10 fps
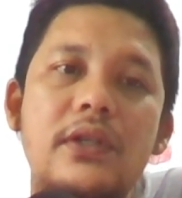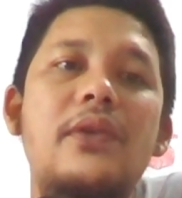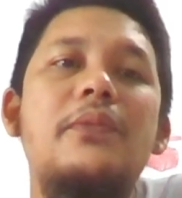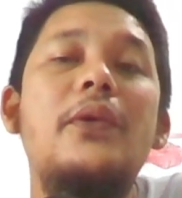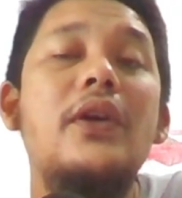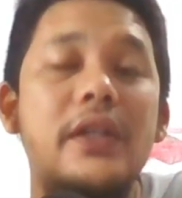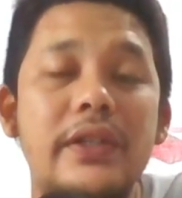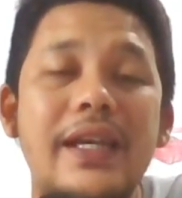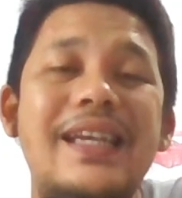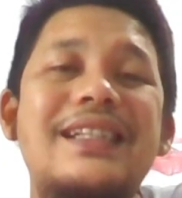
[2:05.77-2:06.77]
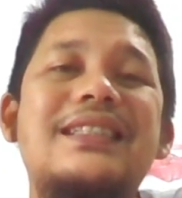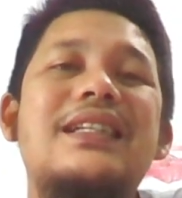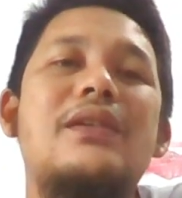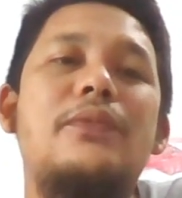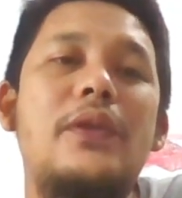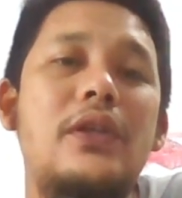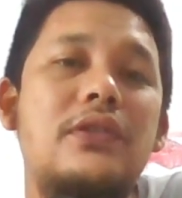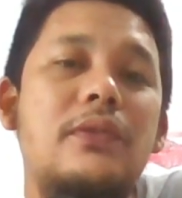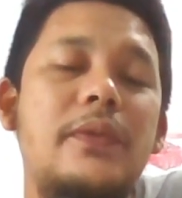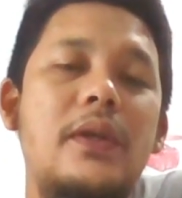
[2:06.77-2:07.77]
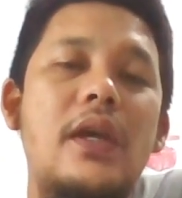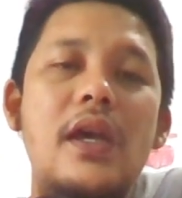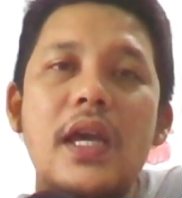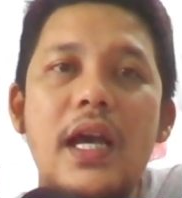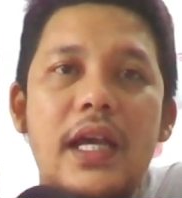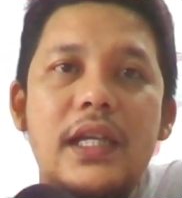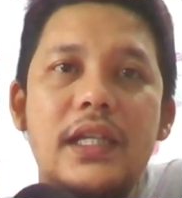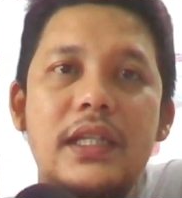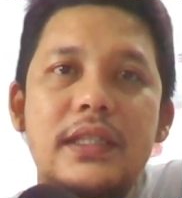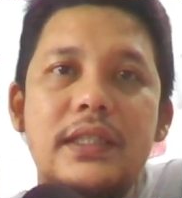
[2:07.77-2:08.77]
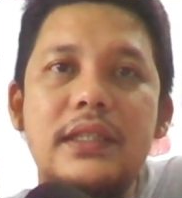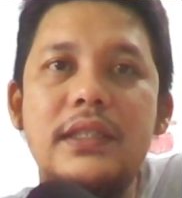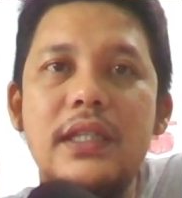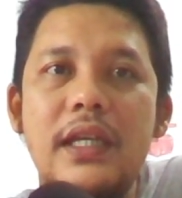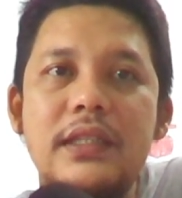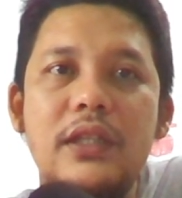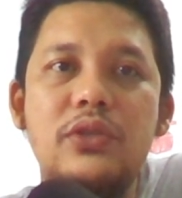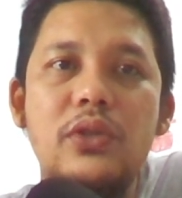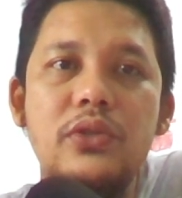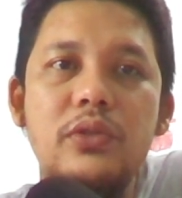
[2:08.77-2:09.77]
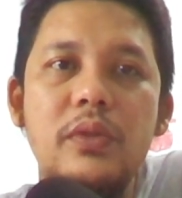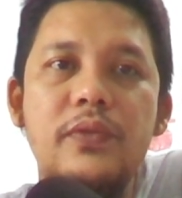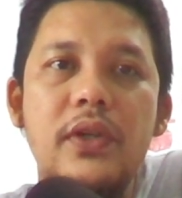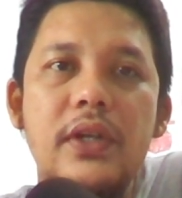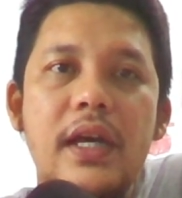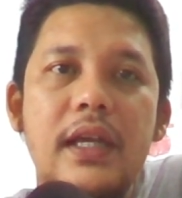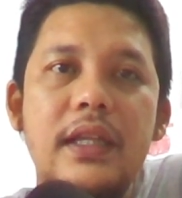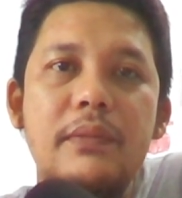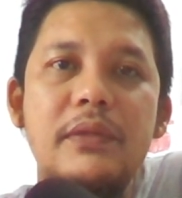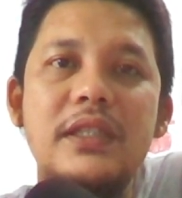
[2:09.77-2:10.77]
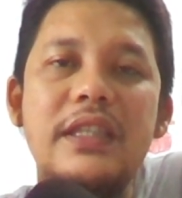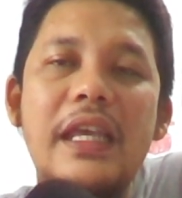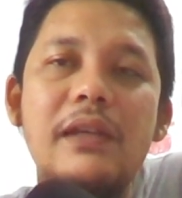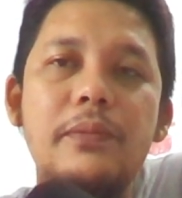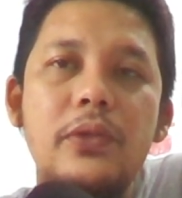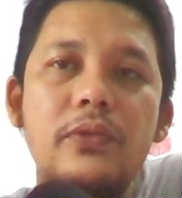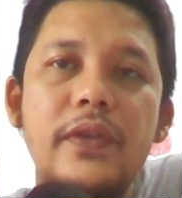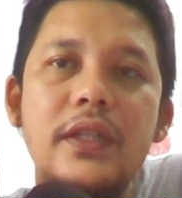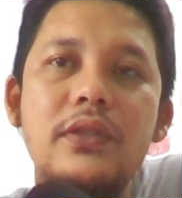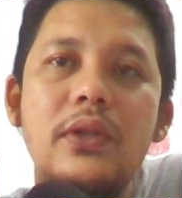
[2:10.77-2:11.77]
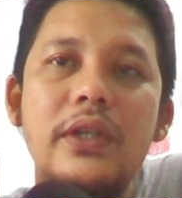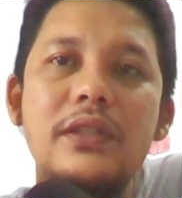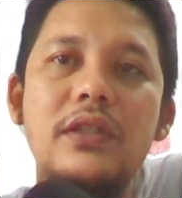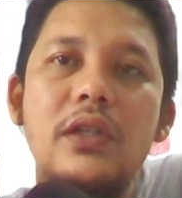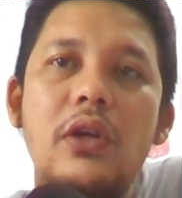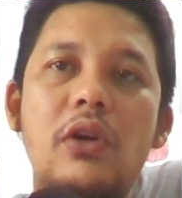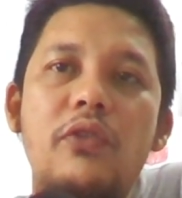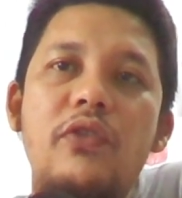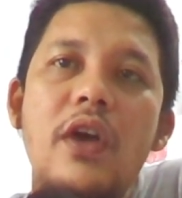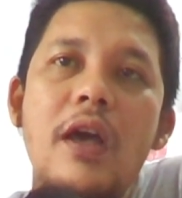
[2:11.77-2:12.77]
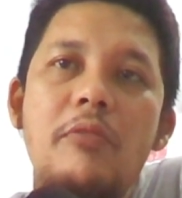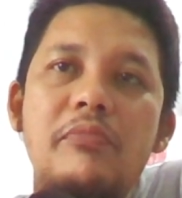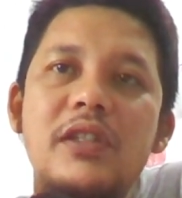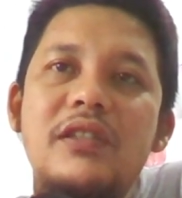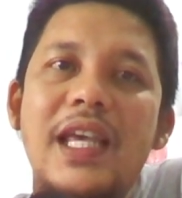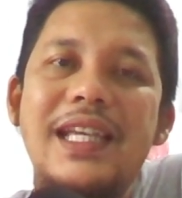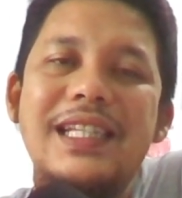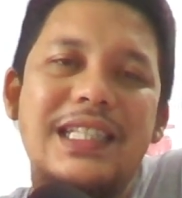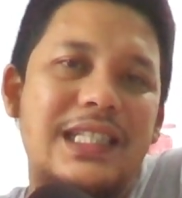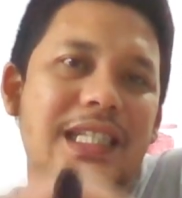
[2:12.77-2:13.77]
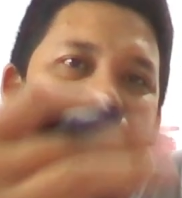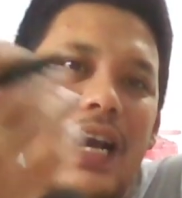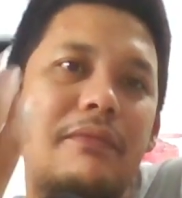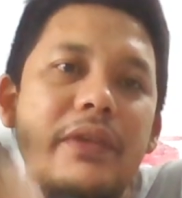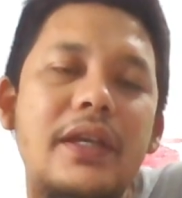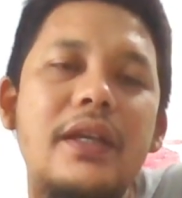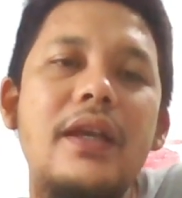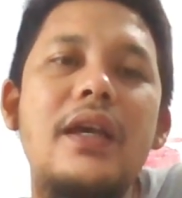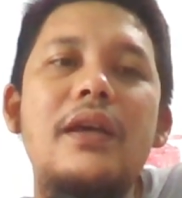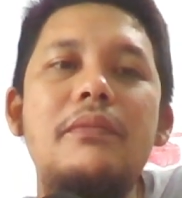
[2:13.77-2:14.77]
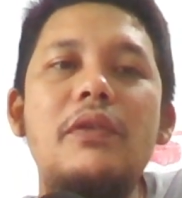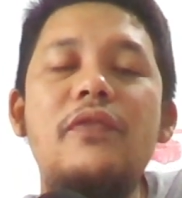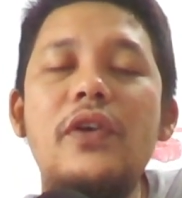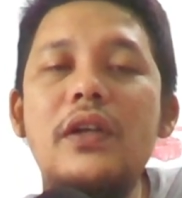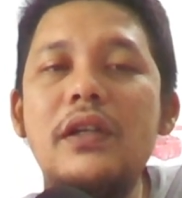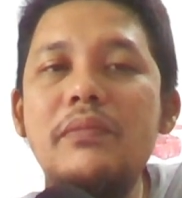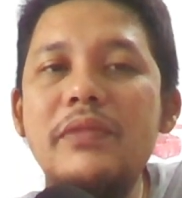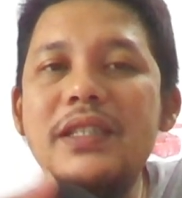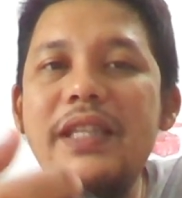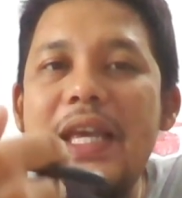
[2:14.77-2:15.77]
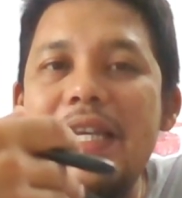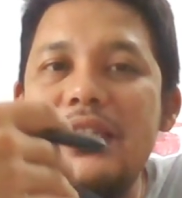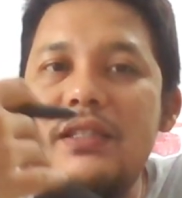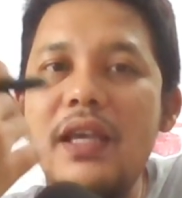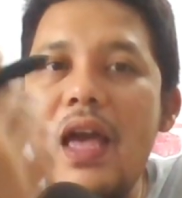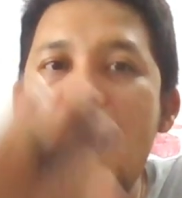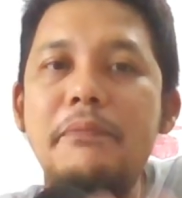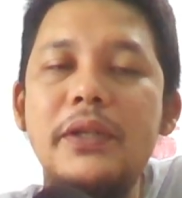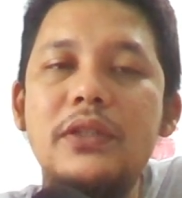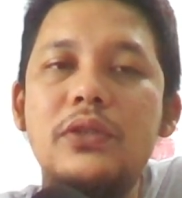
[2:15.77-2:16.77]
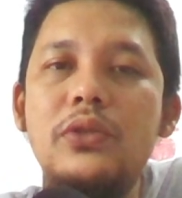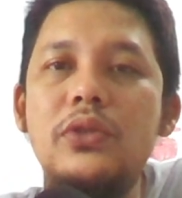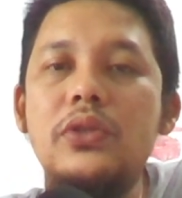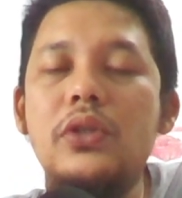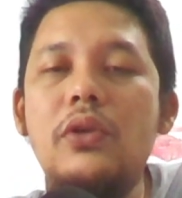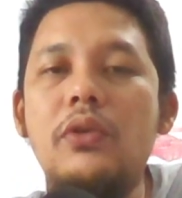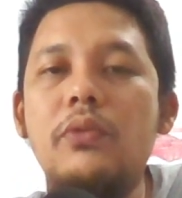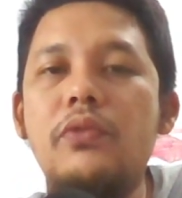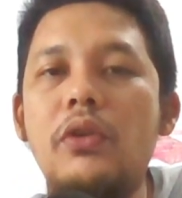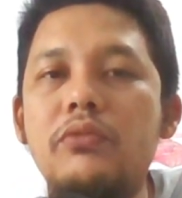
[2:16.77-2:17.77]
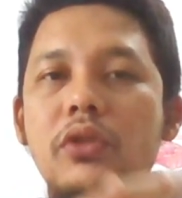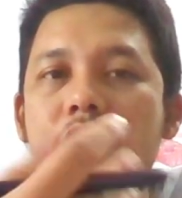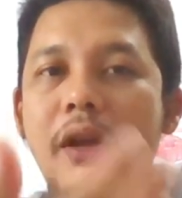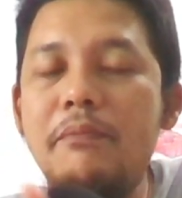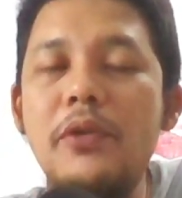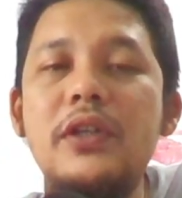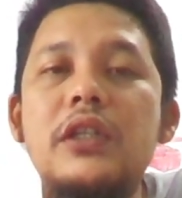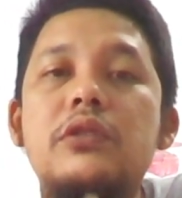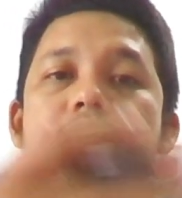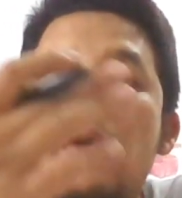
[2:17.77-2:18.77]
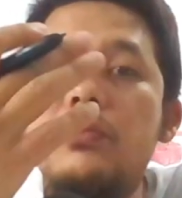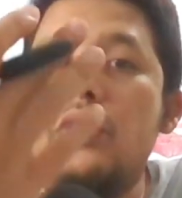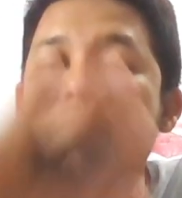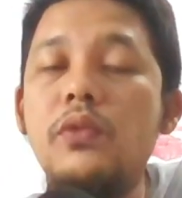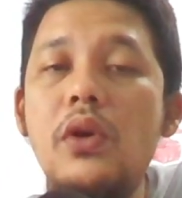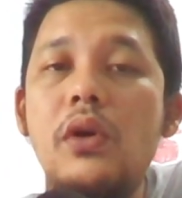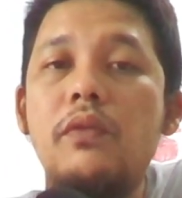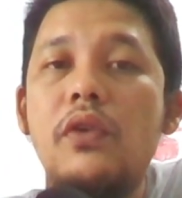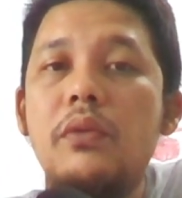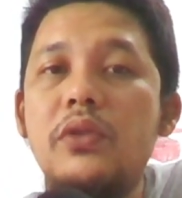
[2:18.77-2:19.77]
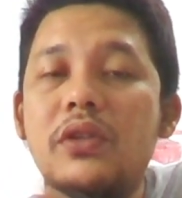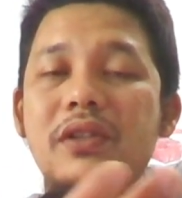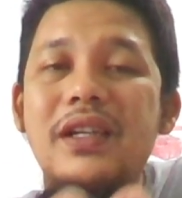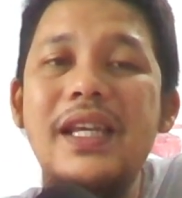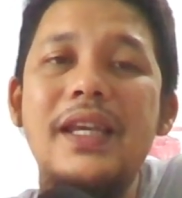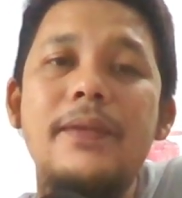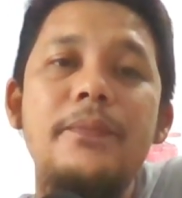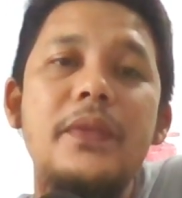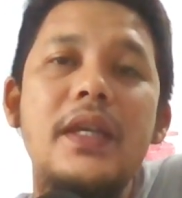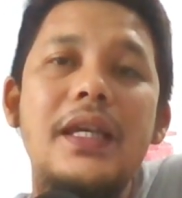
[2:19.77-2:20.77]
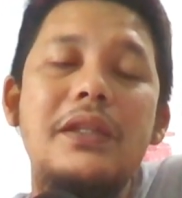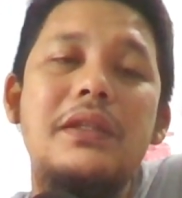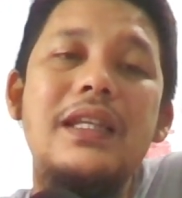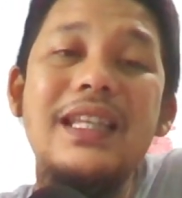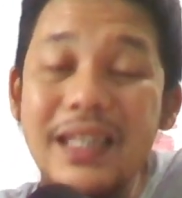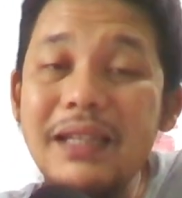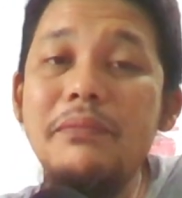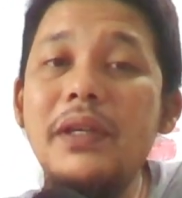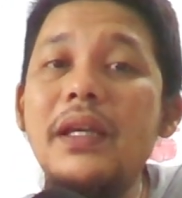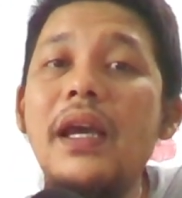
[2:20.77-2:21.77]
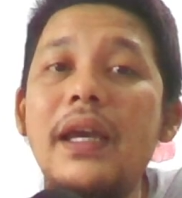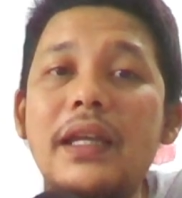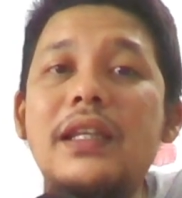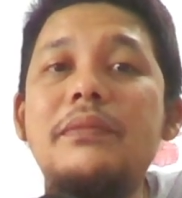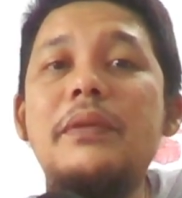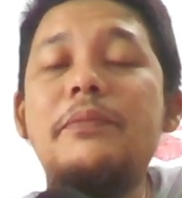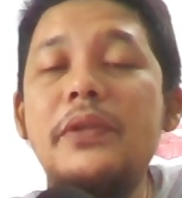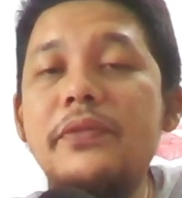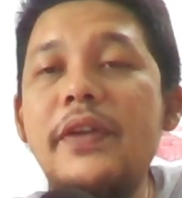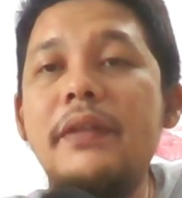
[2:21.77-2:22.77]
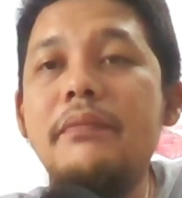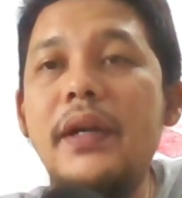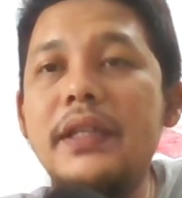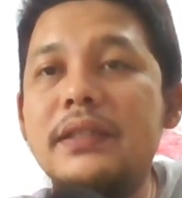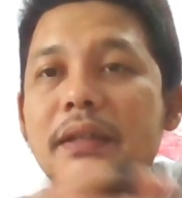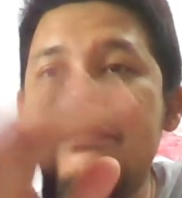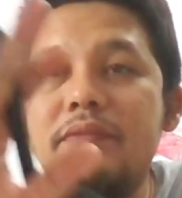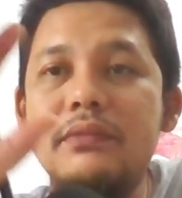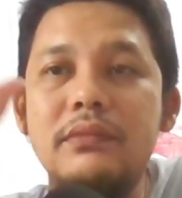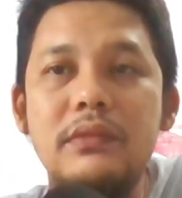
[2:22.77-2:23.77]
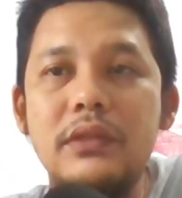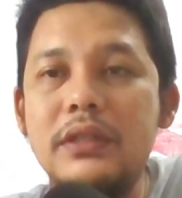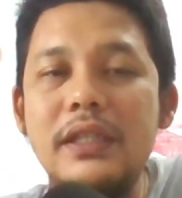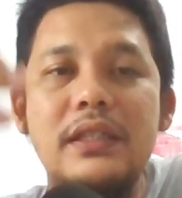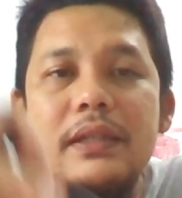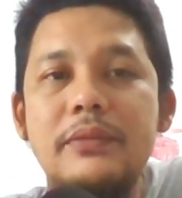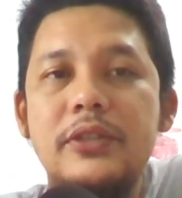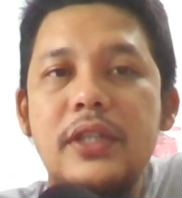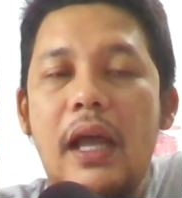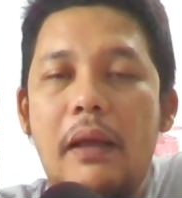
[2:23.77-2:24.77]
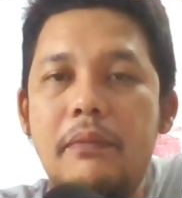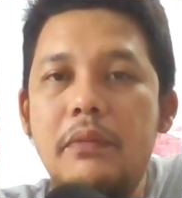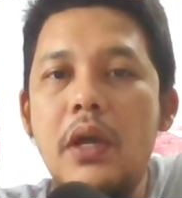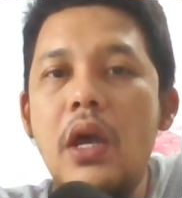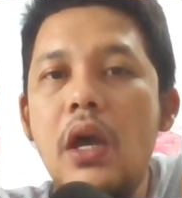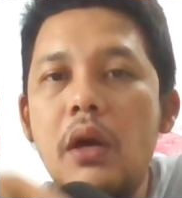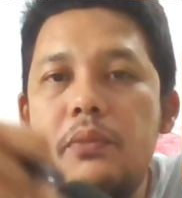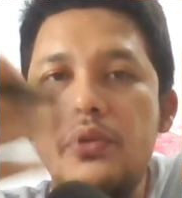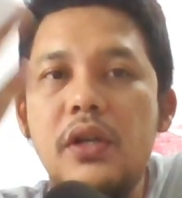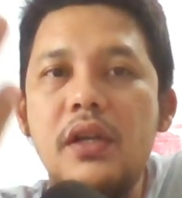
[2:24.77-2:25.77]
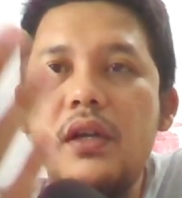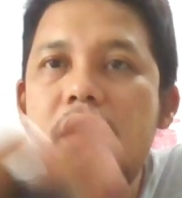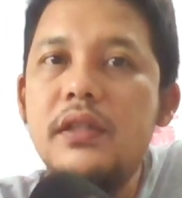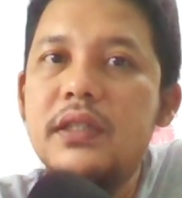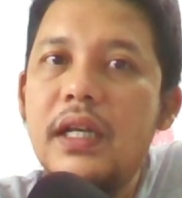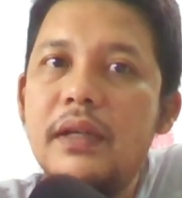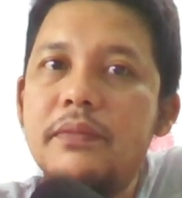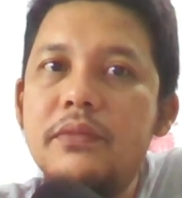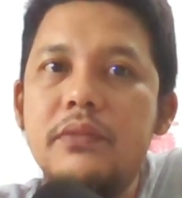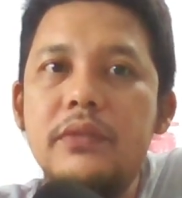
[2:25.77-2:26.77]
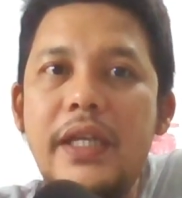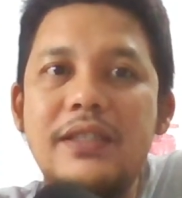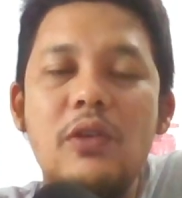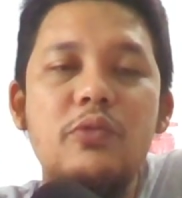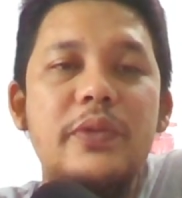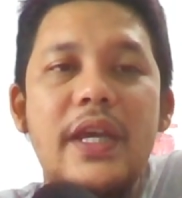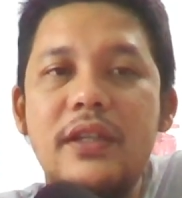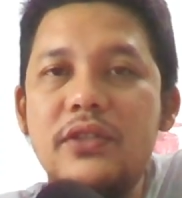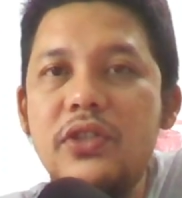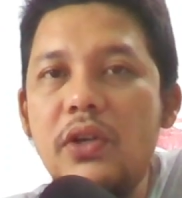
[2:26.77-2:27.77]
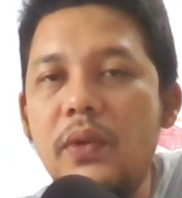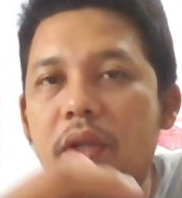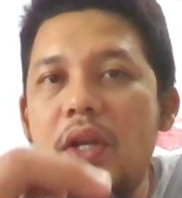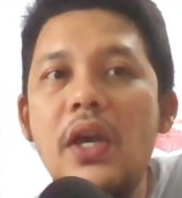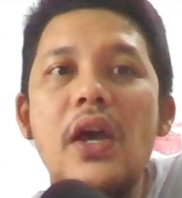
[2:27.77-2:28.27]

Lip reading: So pokeyoke is a philosophy, as I told you before, that mistake proving. So instead of mistake is coming before the mistake is happen to you from your employees, from your work, from your colleague, it can be prevented by some system, some protocol, some SOP, and so on.